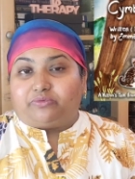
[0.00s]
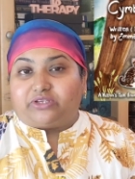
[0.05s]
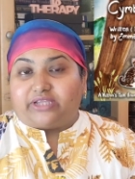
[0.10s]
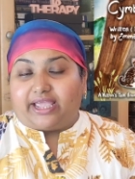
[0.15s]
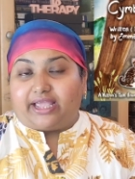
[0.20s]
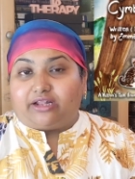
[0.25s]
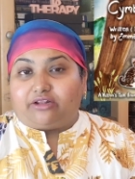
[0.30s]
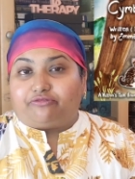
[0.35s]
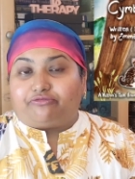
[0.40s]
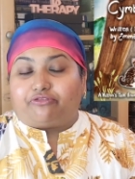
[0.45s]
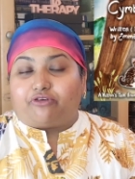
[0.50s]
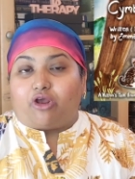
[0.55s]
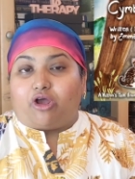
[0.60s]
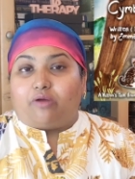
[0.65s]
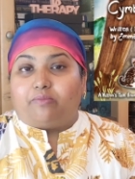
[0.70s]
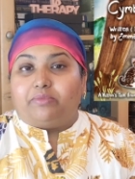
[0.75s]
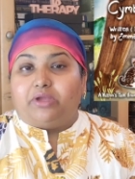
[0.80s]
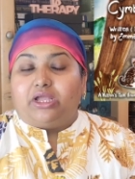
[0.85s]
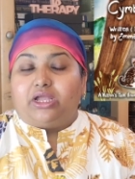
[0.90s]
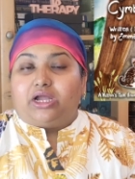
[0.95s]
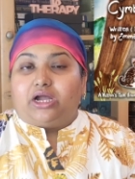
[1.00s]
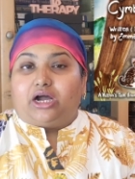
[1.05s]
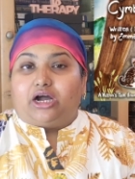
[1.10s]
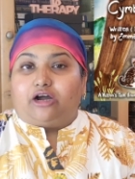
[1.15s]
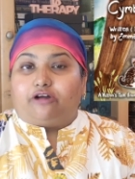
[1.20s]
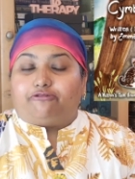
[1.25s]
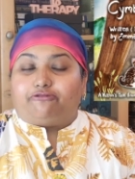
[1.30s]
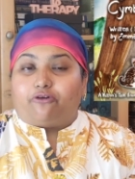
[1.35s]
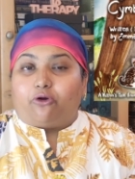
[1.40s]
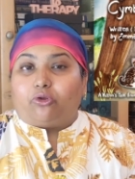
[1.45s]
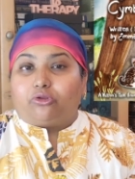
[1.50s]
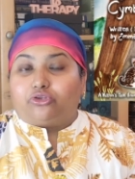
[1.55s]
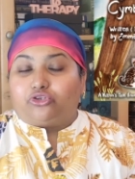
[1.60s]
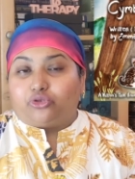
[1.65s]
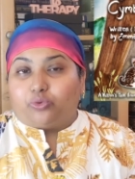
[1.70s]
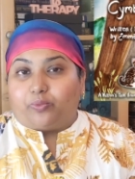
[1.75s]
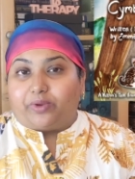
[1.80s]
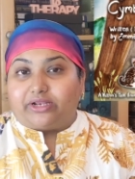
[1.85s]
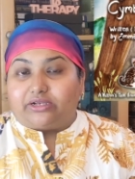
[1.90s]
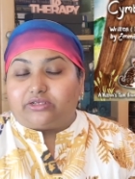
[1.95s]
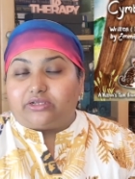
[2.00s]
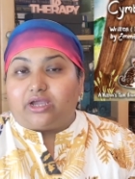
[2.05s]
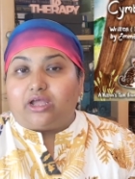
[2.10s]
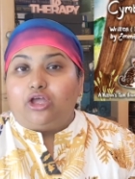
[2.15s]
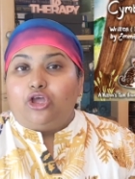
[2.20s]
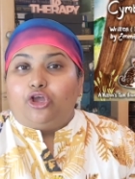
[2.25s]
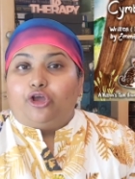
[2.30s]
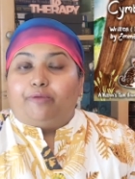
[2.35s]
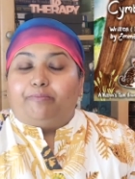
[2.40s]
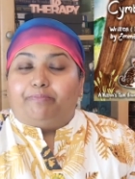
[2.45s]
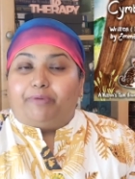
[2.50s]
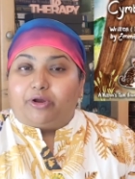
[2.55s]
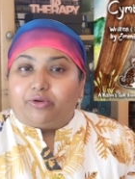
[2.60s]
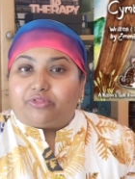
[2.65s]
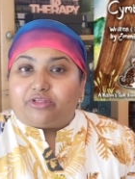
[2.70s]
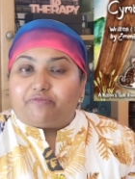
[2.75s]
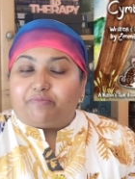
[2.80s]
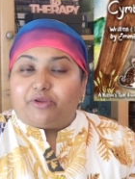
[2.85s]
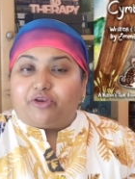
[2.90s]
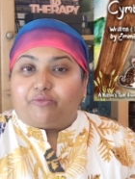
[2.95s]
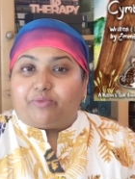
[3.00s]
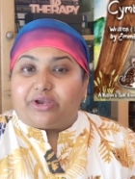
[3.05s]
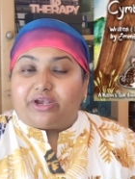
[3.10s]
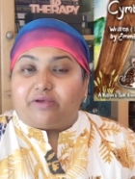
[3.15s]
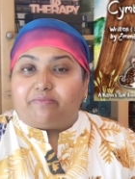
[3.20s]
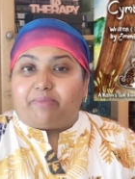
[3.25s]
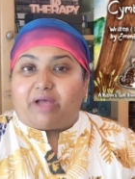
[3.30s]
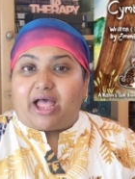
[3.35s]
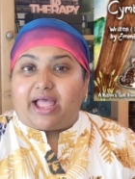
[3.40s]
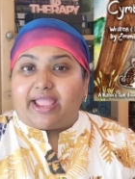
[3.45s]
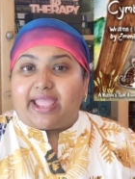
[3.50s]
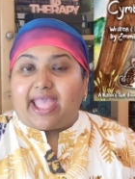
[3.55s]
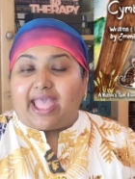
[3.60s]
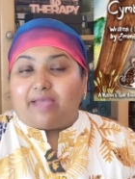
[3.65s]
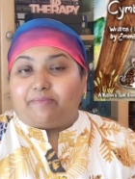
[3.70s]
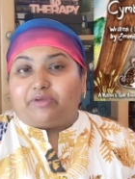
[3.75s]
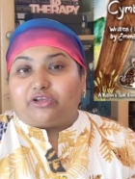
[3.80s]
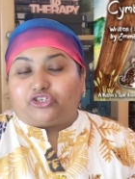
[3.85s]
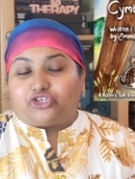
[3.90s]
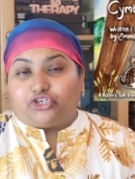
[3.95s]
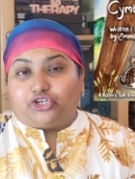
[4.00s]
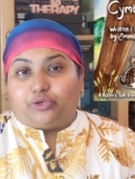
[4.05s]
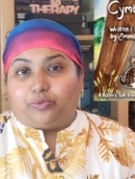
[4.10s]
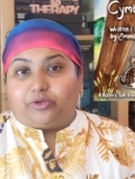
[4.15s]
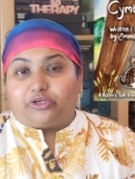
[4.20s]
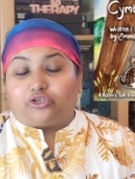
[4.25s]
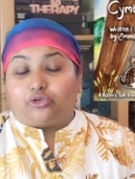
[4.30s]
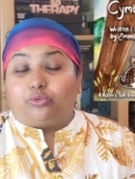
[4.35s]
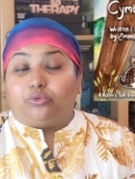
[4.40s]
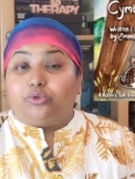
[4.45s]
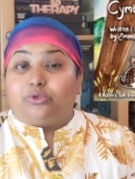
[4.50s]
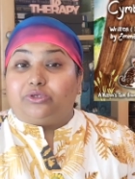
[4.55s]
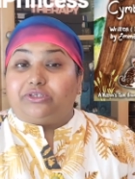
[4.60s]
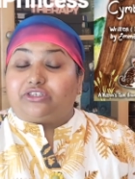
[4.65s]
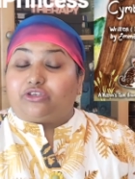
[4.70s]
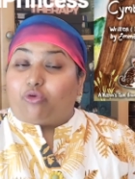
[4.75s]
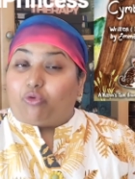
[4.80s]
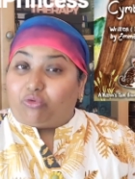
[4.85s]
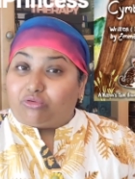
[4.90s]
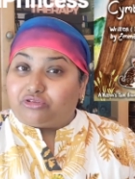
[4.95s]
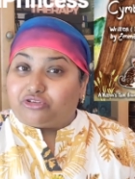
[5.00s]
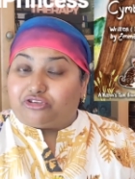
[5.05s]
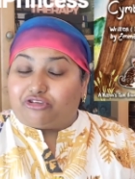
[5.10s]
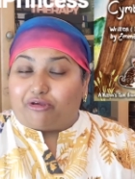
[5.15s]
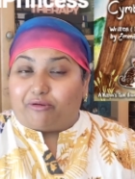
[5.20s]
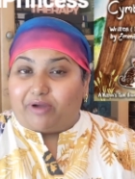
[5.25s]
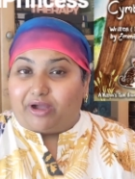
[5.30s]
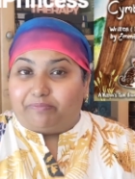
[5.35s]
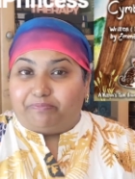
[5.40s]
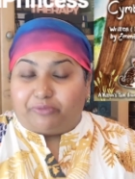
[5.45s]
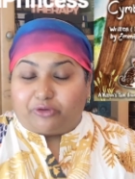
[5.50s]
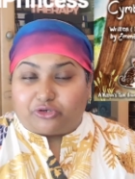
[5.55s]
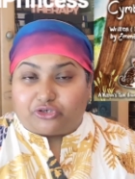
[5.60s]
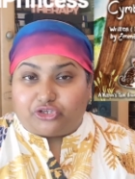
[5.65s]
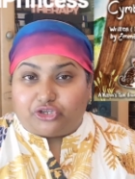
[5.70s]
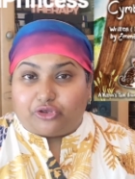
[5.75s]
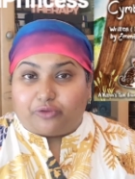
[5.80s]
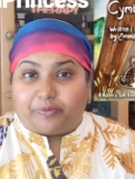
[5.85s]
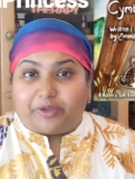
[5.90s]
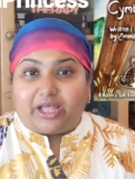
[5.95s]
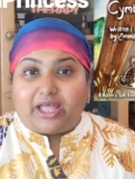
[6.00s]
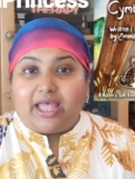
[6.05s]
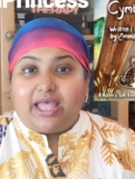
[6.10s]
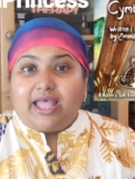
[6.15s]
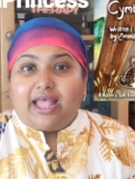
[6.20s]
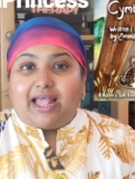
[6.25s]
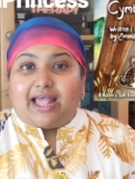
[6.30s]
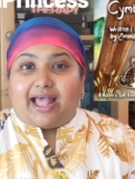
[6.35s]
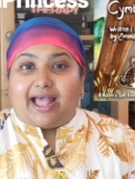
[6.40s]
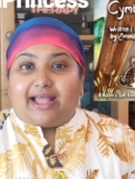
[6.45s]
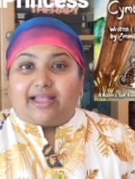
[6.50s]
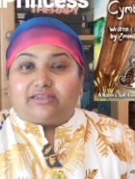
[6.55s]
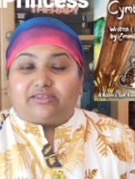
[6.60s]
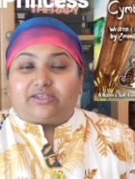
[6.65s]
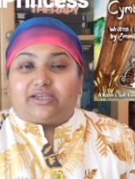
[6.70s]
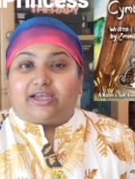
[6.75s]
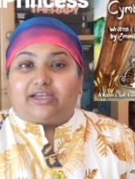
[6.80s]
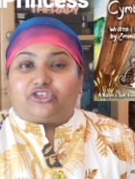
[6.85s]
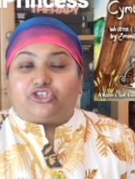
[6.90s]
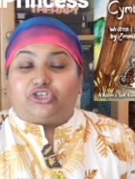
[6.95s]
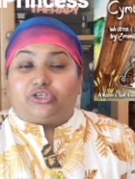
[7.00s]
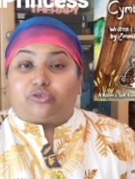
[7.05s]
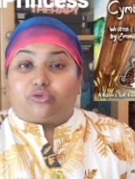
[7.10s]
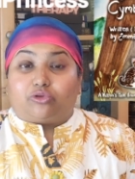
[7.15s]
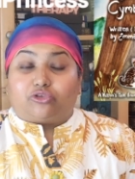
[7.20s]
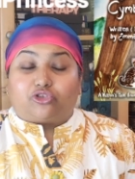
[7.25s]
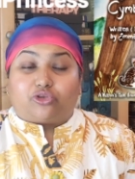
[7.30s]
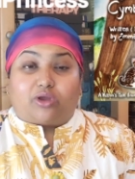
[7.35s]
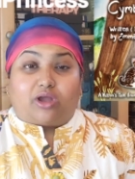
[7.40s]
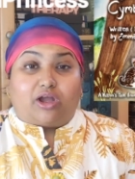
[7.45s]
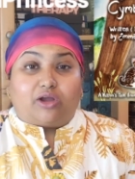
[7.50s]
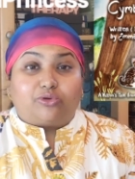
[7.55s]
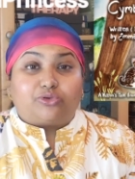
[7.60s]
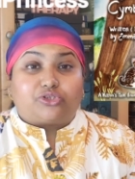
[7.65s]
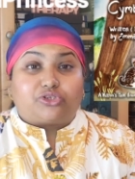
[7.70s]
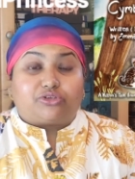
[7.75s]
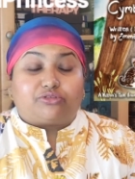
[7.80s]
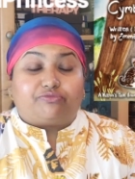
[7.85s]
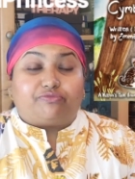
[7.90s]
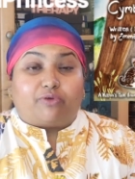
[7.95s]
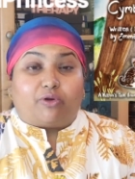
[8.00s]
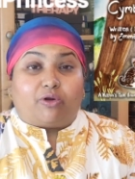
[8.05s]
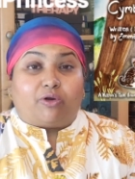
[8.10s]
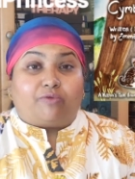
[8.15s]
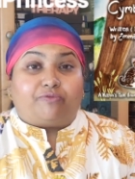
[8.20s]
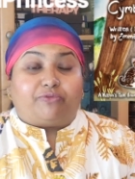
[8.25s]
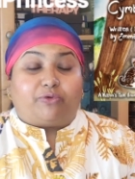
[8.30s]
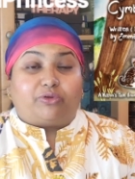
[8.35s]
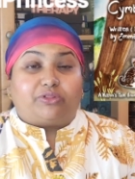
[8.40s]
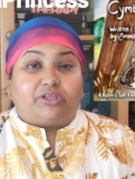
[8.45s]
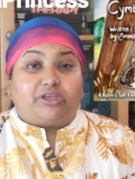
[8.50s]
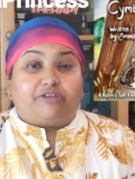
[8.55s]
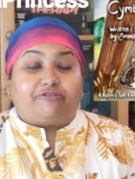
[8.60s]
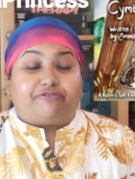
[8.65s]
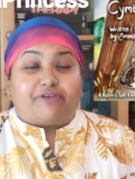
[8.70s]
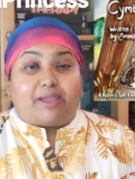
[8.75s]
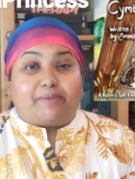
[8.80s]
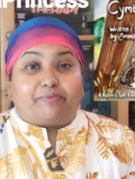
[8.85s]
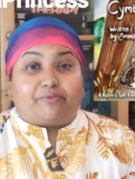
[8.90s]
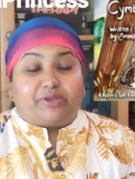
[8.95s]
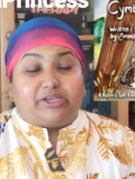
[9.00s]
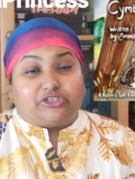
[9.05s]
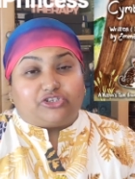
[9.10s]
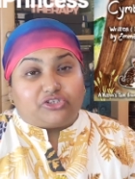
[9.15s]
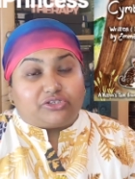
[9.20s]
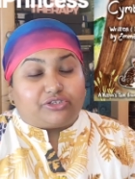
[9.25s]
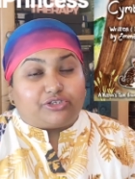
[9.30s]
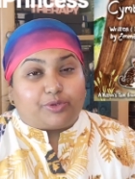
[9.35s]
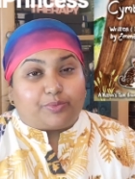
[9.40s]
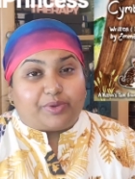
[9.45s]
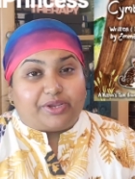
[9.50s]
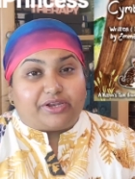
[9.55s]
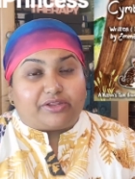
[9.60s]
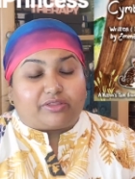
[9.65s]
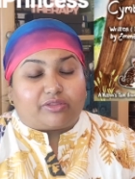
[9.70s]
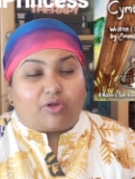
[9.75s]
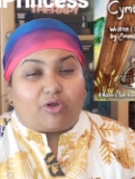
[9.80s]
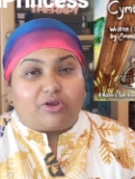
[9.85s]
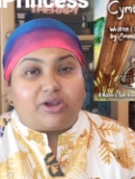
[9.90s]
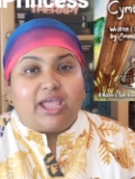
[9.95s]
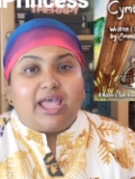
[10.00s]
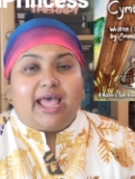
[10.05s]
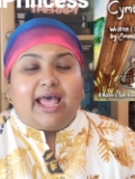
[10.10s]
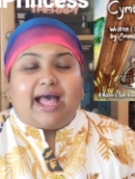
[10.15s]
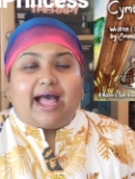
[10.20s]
Tale from Fall to Winter. Both have been written by Emma Stewart, who is also a booktuber, and she's also a host for the Feb Regency Readathon.